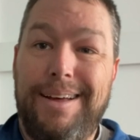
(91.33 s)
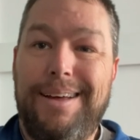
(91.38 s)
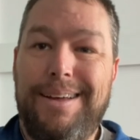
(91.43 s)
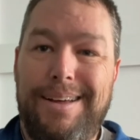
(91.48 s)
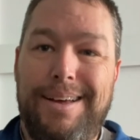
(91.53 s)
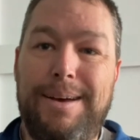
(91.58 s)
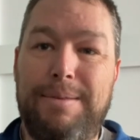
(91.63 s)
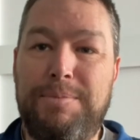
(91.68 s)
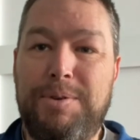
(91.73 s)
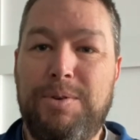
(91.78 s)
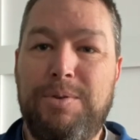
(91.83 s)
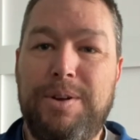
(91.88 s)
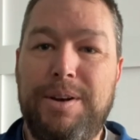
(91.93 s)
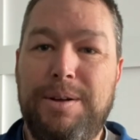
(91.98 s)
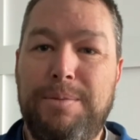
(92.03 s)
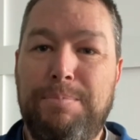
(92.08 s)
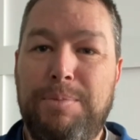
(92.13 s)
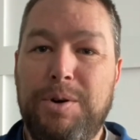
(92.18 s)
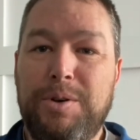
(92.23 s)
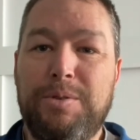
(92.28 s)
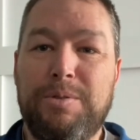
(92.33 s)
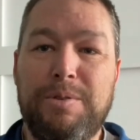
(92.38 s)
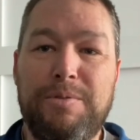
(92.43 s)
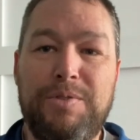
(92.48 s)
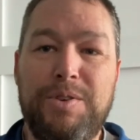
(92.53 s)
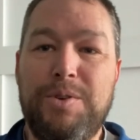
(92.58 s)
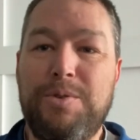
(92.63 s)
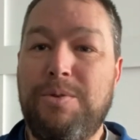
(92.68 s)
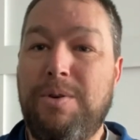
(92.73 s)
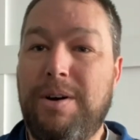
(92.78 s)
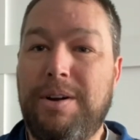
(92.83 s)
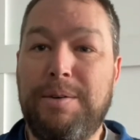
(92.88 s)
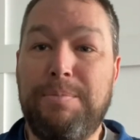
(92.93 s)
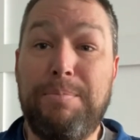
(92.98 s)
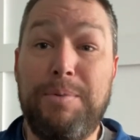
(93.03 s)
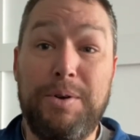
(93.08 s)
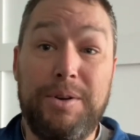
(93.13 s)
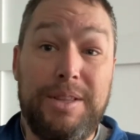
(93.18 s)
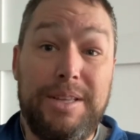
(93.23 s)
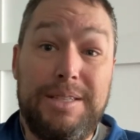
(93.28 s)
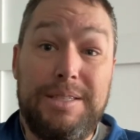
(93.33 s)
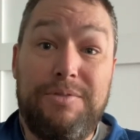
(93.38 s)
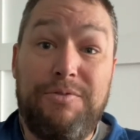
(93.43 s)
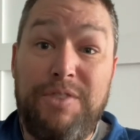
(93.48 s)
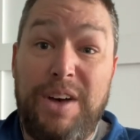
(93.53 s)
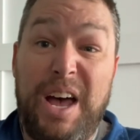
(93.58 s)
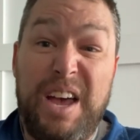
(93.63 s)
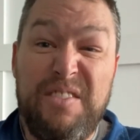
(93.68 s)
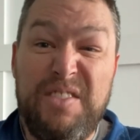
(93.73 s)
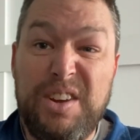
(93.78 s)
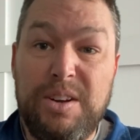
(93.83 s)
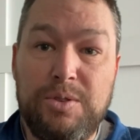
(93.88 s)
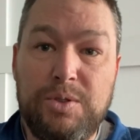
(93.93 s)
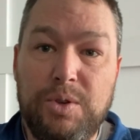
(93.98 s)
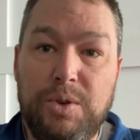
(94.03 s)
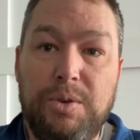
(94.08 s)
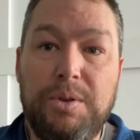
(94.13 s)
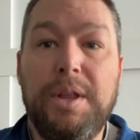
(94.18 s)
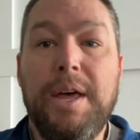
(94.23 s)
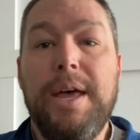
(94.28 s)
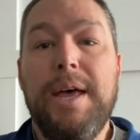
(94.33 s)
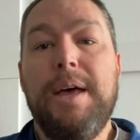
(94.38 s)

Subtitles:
I'm doing a book review on a book that's 5 years old,